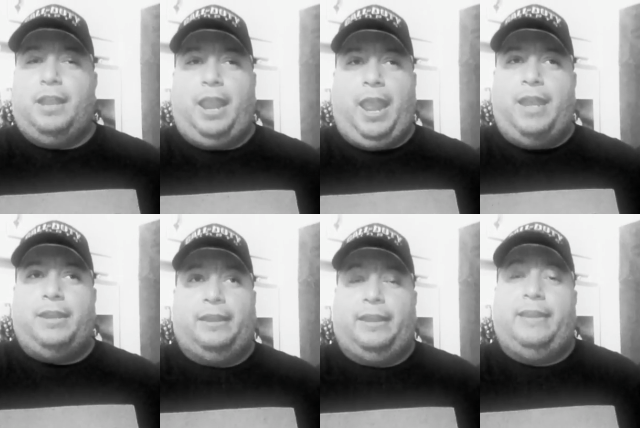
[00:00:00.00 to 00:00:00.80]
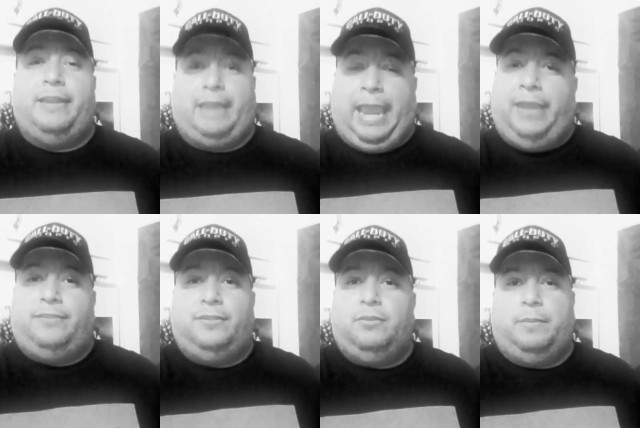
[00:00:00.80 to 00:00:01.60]
and he, he ate
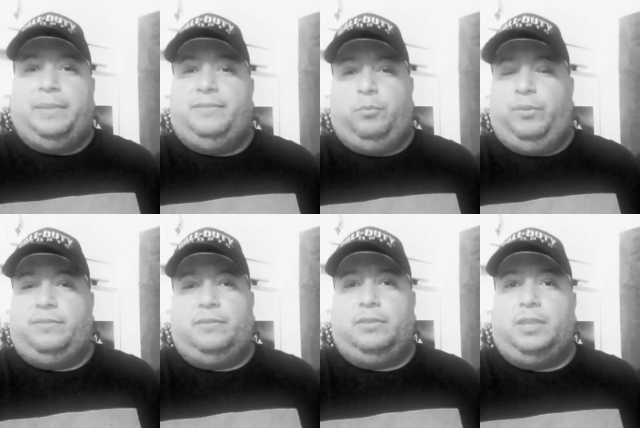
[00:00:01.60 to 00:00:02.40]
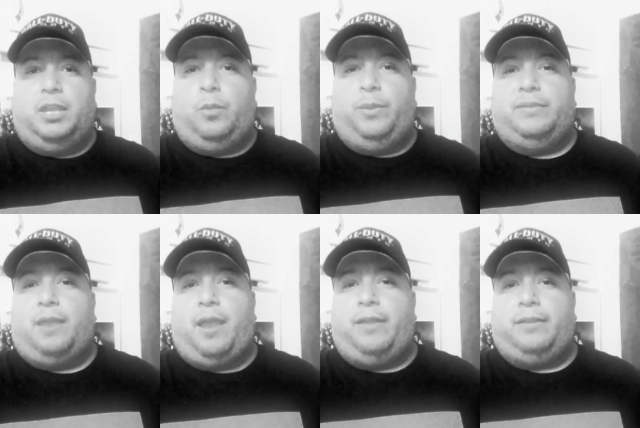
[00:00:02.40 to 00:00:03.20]
too. And he, we stood there and we
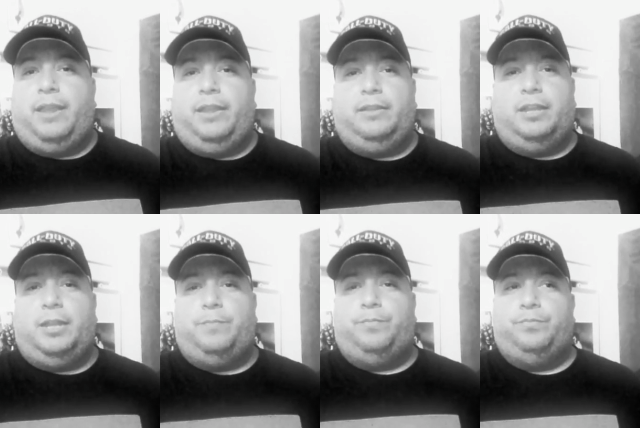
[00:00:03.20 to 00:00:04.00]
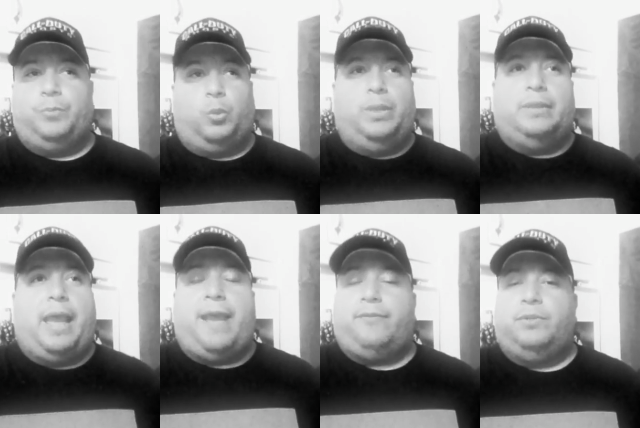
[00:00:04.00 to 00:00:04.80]
talked and um, we
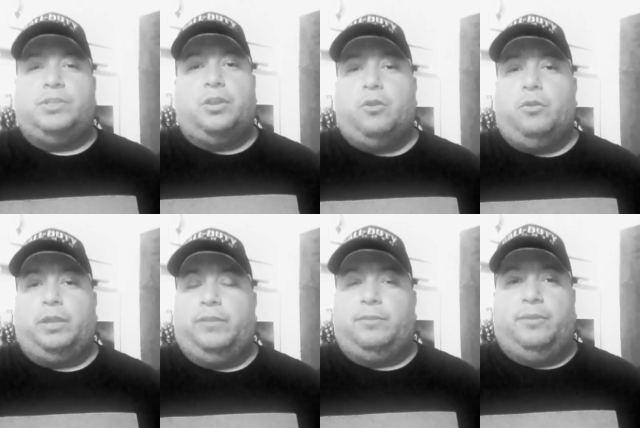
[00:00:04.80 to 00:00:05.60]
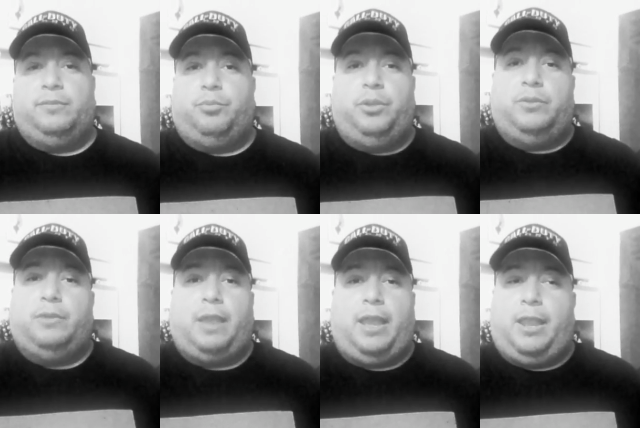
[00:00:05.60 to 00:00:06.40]
laughed, we joked. It was, it was a pretty cool
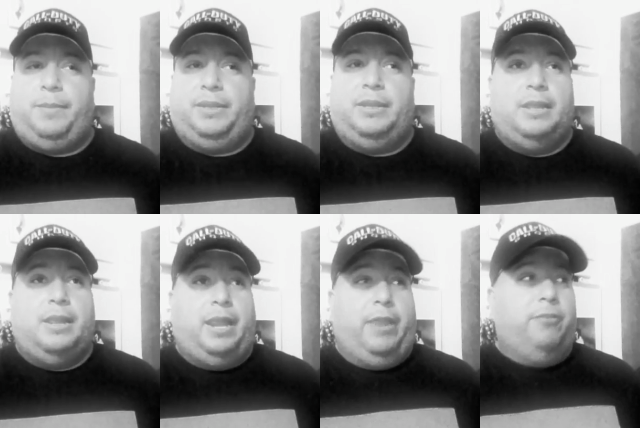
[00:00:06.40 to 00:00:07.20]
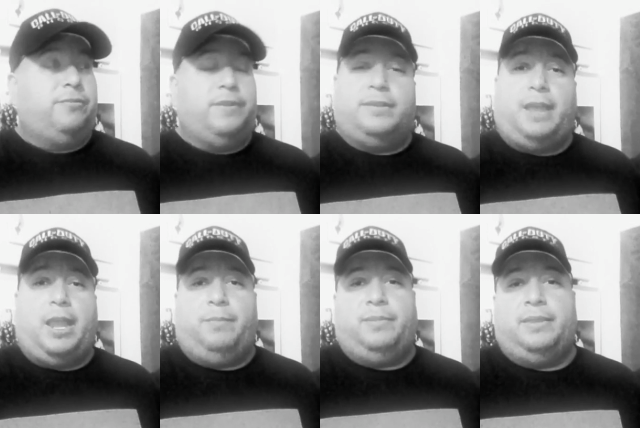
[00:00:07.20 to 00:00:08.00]
guy. I mean, it was fun
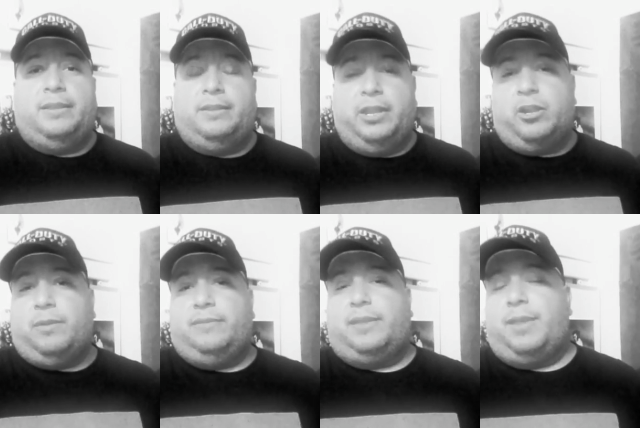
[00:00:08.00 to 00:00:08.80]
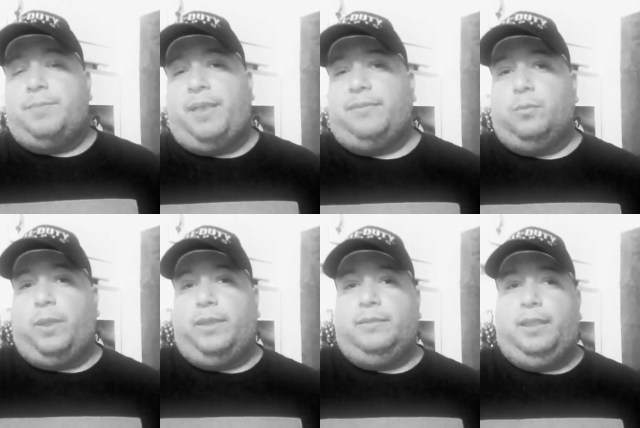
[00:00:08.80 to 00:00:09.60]
times. And then to hear about this guy passed
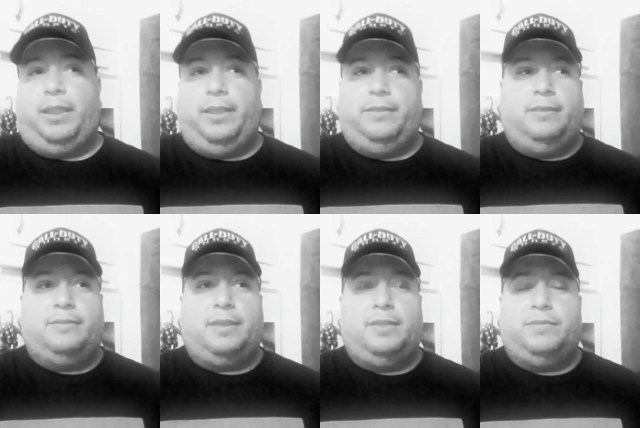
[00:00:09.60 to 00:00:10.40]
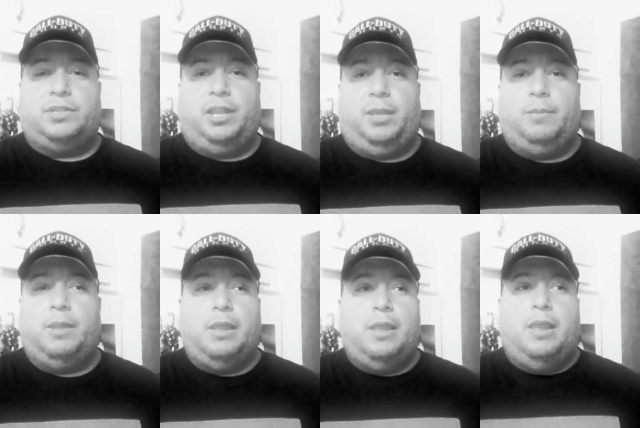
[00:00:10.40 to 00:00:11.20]
away today is it's kind of a shame.
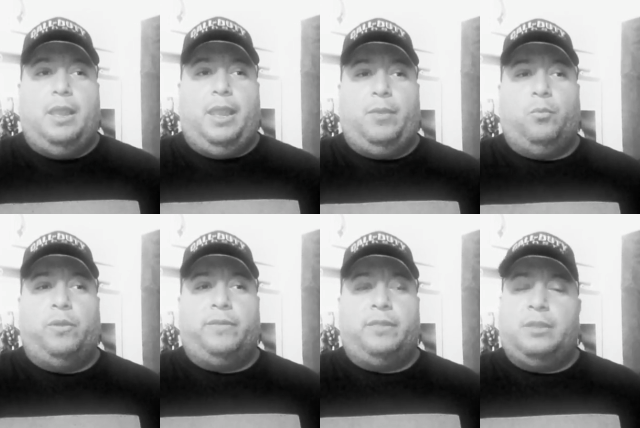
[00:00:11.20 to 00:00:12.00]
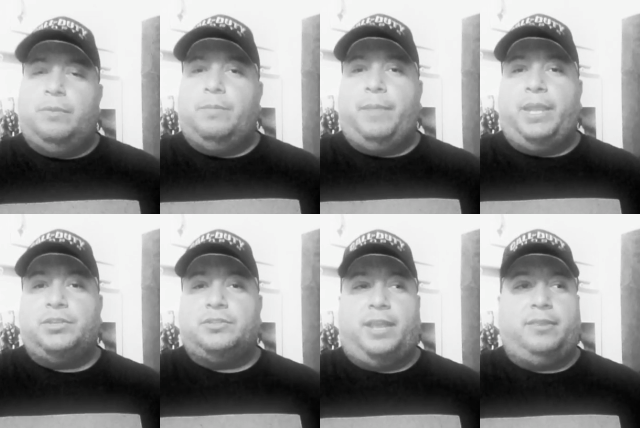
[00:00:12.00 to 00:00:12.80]
And one of the, the
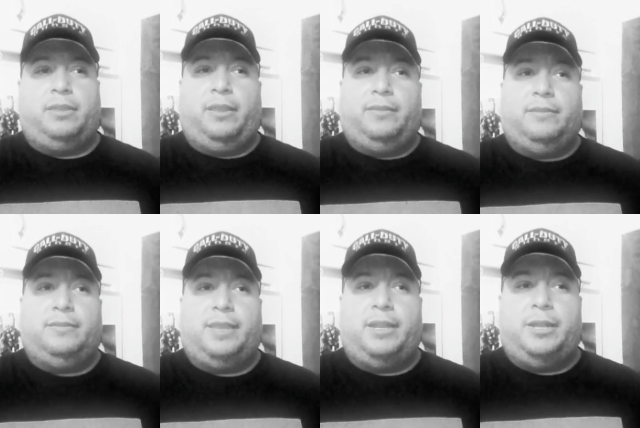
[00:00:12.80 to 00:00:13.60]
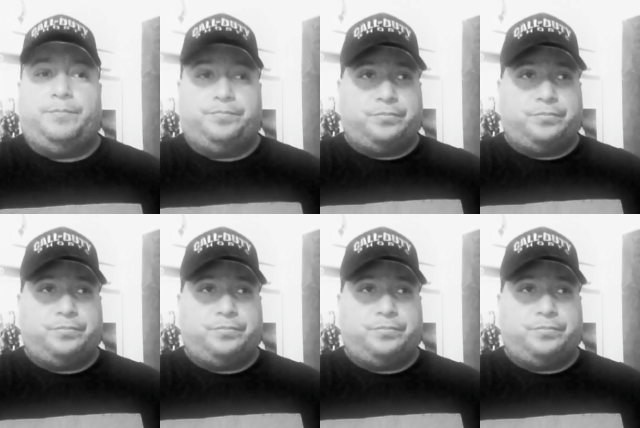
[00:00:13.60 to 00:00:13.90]
major sad things is that um,